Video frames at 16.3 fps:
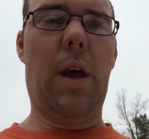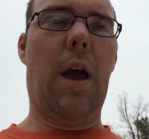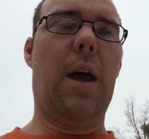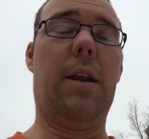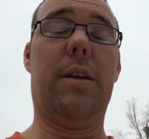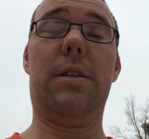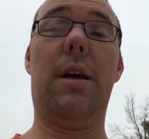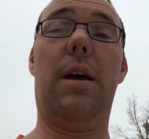
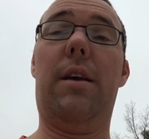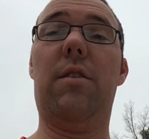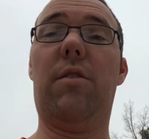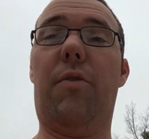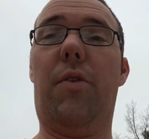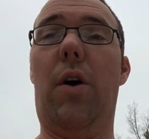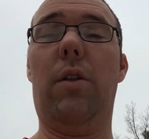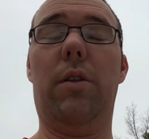And it's not
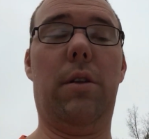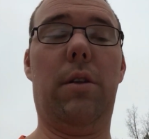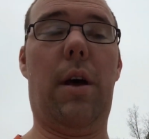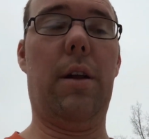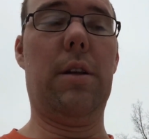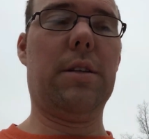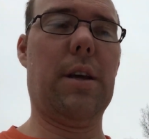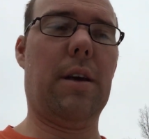his fault,
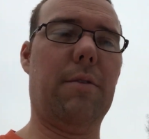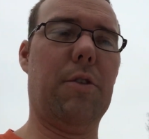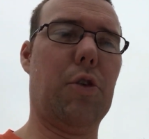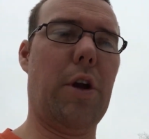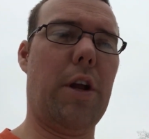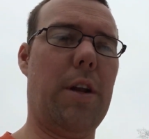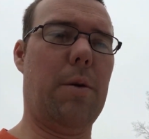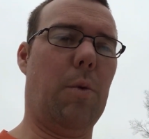I just haven't
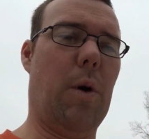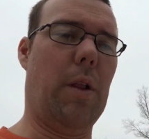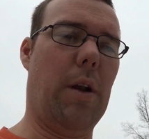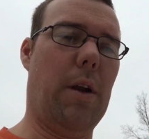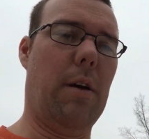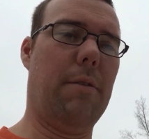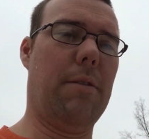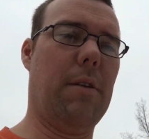trained him well
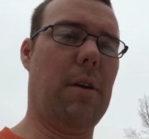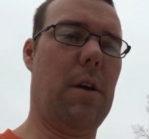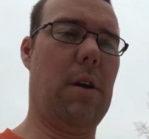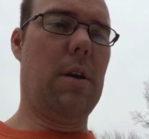enough.